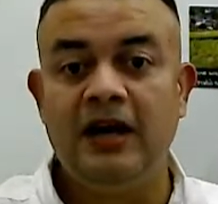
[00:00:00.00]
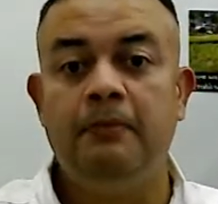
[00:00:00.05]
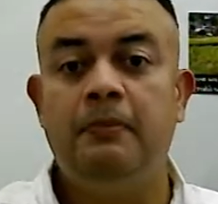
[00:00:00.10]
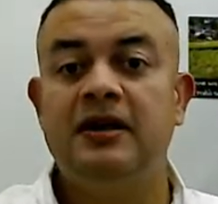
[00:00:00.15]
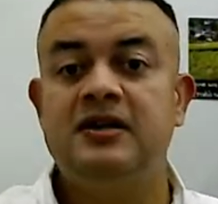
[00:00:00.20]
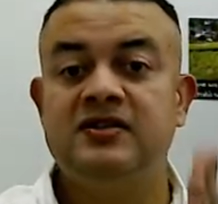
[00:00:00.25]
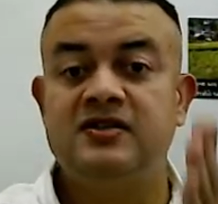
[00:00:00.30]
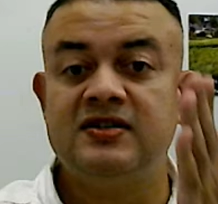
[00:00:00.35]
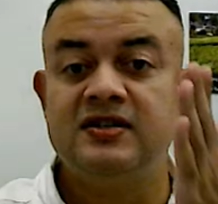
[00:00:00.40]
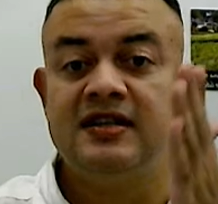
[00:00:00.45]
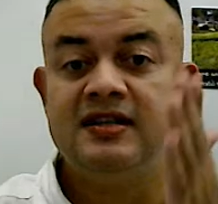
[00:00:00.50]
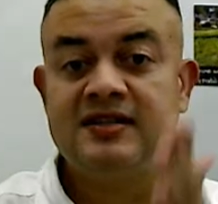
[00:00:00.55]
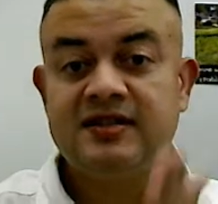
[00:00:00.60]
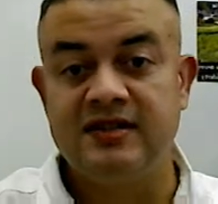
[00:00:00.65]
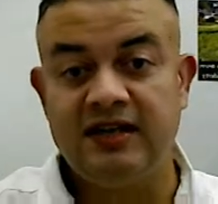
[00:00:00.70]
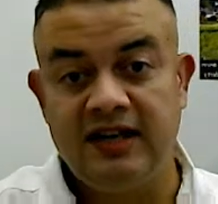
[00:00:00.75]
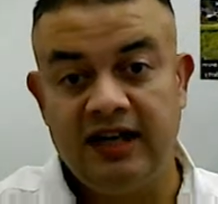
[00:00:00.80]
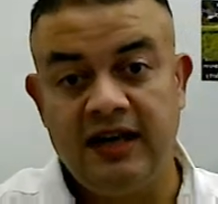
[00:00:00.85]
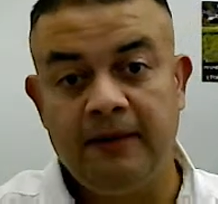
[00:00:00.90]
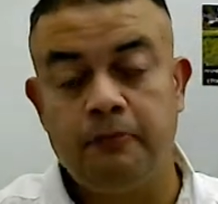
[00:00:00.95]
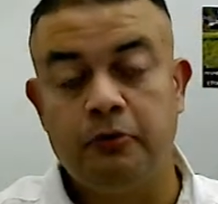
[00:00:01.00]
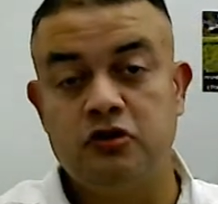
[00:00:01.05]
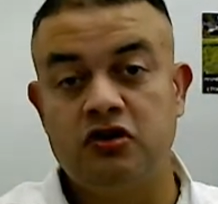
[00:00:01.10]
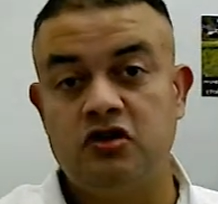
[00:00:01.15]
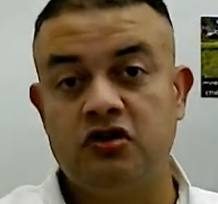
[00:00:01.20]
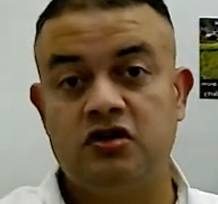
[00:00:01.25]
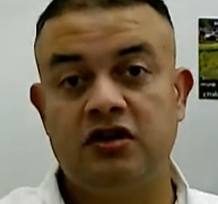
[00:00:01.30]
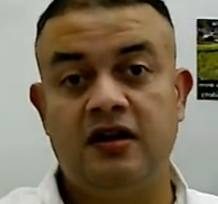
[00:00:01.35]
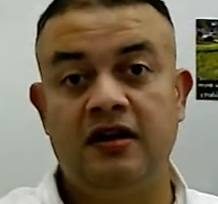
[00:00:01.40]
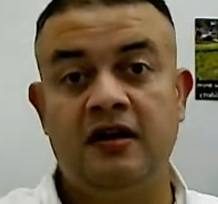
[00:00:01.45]
but certain
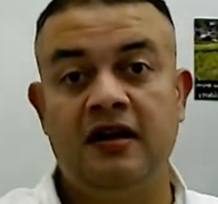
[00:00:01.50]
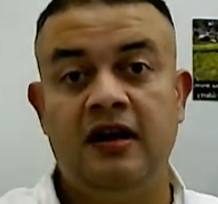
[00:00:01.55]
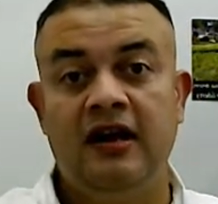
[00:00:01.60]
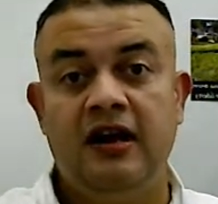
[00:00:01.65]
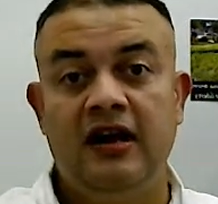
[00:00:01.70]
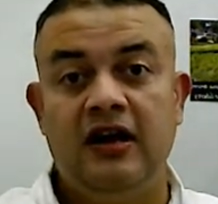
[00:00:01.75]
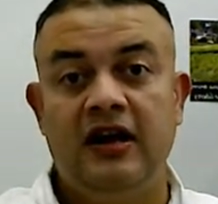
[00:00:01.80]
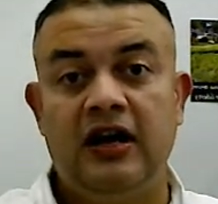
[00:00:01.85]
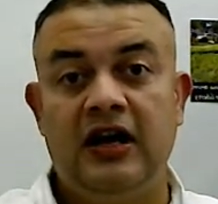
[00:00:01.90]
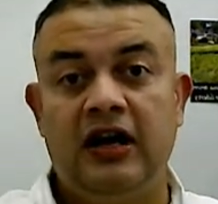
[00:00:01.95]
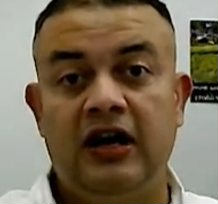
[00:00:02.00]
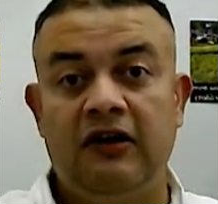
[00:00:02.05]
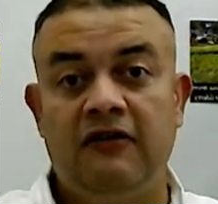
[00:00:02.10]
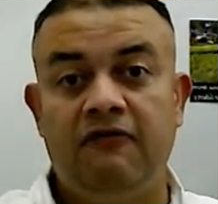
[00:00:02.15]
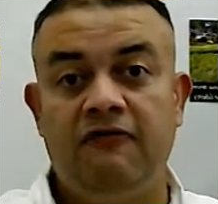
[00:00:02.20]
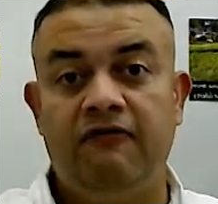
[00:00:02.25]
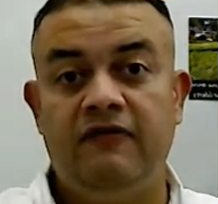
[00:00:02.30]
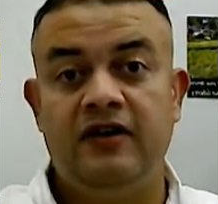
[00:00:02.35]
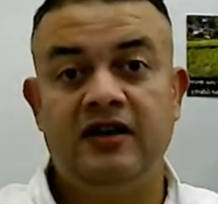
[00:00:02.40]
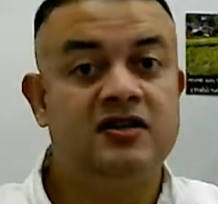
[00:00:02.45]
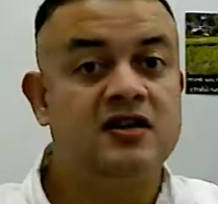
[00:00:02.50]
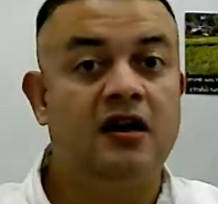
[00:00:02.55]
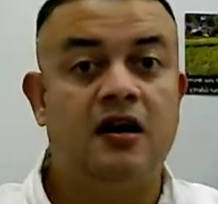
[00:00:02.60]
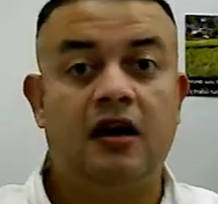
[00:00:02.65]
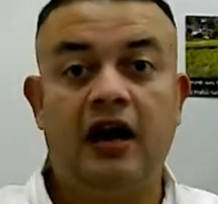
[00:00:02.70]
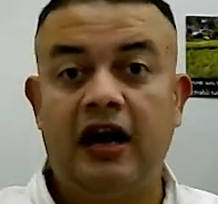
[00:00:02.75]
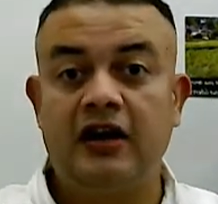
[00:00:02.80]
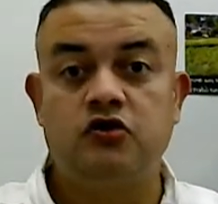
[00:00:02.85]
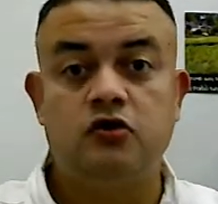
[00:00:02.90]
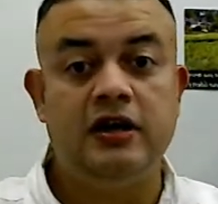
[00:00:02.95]
position uh, which
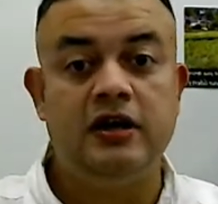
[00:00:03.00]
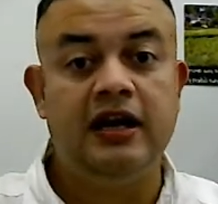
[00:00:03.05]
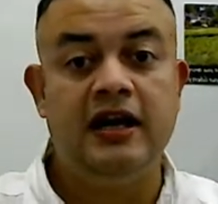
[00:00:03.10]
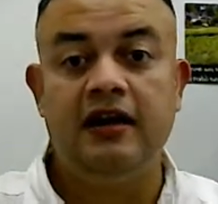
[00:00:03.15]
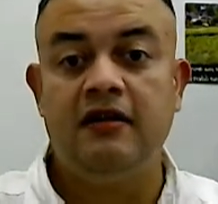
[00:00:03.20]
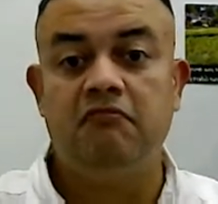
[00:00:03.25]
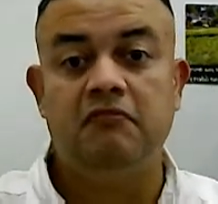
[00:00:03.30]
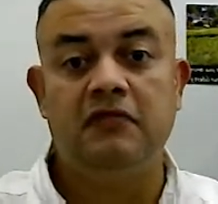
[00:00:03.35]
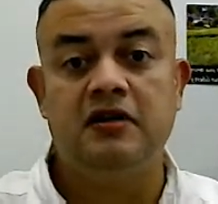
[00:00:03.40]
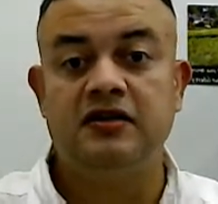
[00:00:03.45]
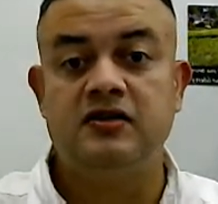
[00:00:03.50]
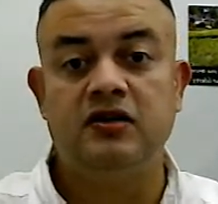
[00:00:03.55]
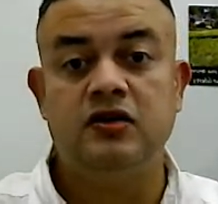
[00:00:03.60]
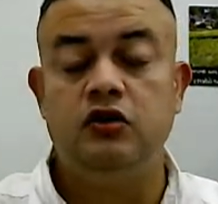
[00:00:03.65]
are actually uh,